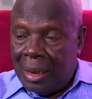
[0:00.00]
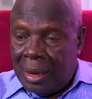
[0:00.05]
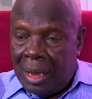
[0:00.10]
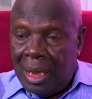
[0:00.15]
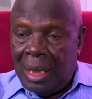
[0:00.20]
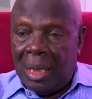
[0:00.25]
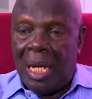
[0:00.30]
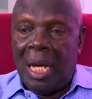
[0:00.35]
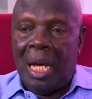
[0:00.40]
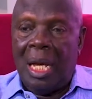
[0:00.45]

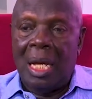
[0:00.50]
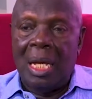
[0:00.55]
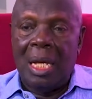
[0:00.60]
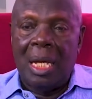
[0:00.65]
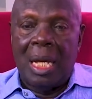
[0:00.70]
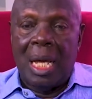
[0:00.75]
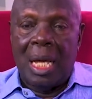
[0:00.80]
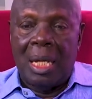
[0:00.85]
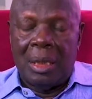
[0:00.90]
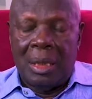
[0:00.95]
dealer,
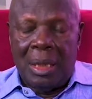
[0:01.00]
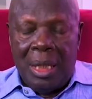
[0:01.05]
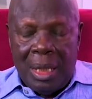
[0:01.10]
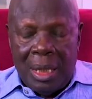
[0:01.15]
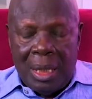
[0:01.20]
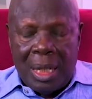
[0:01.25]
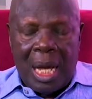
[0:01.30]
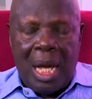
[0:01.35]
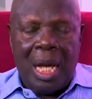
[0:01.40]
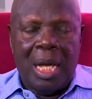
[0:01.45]
a
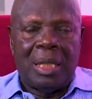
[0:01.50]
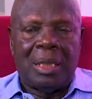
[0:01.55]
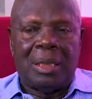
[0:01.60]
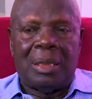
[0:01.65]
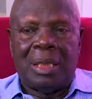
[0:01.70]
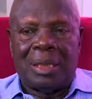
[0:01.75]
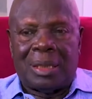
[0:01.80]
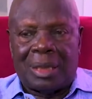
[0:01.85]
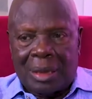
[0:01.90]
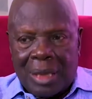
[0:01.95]
leader is
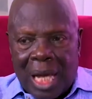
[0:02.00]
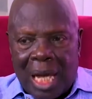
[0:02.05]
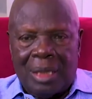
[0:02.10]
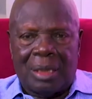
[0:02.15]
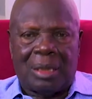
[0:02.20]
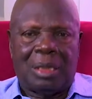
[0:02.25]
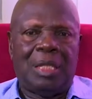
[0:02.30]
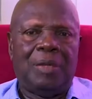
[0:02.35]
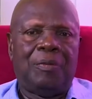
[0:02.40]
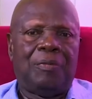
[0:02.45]

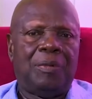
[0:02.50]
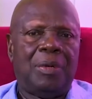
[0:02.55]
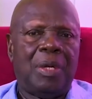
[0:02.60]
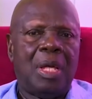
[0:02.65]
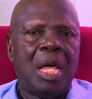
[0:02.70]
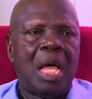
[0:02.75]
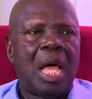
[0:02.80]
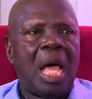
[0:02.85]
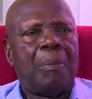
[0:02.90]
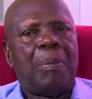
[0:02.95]
decisive
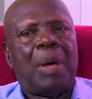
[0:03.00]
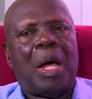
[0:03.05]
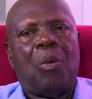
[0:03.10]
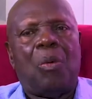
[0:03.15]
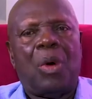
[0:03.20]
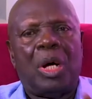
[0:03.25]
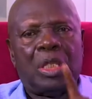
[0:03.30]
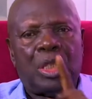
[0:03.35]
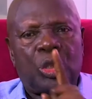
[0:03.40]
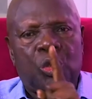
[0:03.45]
about
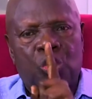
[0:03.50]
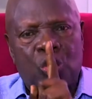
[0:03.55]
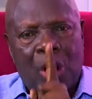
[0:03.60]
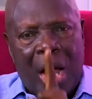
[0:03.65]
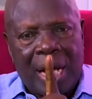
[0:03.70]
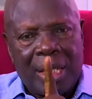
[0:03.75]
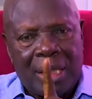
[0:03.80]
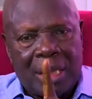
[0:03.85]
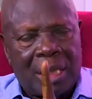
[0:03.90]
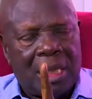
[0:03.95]
what is
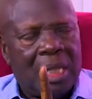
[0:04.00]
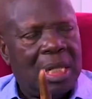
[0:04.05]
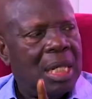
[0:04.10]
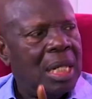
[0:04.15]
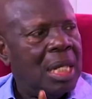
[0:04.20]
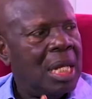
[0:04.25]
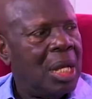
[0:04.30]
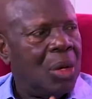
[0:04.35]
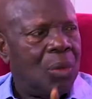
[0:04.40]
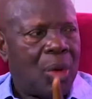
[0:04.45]
right
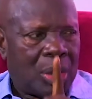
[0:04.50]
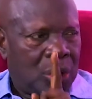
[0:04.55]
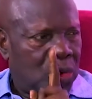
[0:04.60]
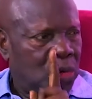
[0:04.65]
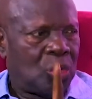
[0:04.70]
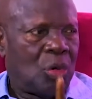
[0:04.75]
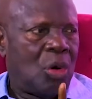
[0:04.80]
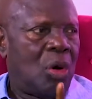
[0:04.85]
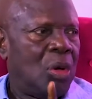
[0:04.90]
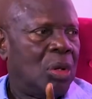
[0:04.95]
and what
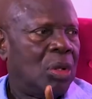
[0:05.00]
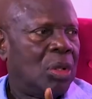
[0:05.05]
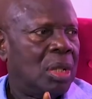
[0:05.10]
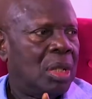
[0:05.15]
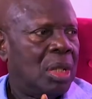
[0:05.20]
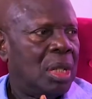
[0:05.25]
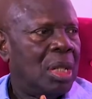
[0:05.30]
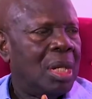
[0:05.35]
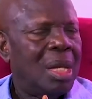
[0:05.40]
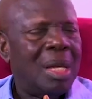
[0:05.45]
is wrong,
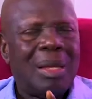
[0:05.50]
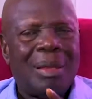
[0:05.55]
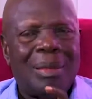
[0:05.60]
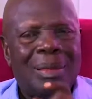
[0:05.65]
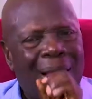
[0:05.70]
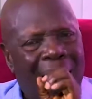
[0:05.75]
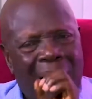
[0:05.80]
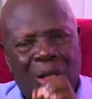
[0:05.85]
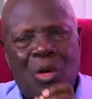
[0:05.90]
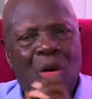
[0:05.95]

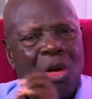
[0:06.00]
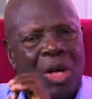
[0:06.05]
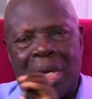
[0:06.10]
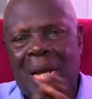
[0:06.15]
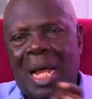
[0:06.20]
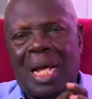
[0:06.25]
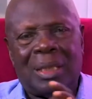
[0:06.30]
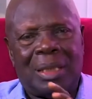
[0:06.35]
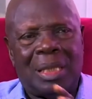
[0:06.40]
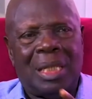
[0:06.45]
that
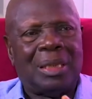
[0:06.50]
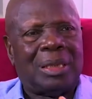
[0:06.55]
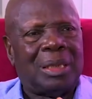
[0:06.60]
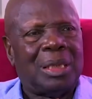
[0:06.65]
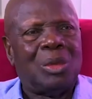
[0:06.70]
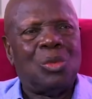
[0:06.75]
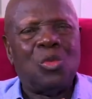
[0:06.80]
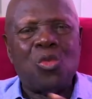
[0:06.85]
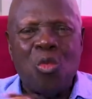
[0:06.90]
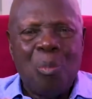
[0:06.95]

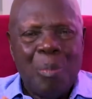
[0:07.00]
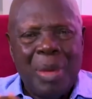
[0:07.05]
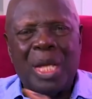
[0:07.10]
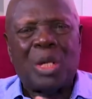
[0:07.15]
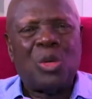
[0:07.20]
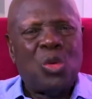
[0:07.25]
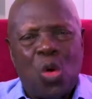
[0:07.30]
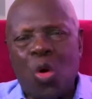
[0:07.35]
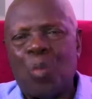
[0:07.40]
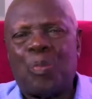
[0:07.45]
organization will
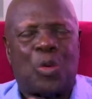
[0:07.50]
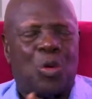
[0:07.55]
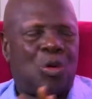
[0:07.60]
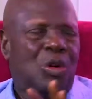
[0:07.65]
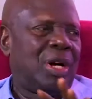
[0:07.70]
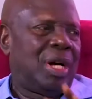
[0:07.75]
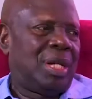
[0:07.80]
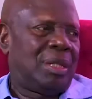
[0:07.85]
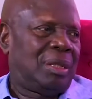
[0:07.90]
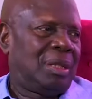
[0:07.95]
make no
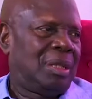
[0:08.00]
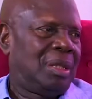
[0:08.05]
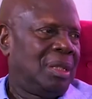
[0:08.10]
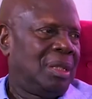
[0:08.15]
progress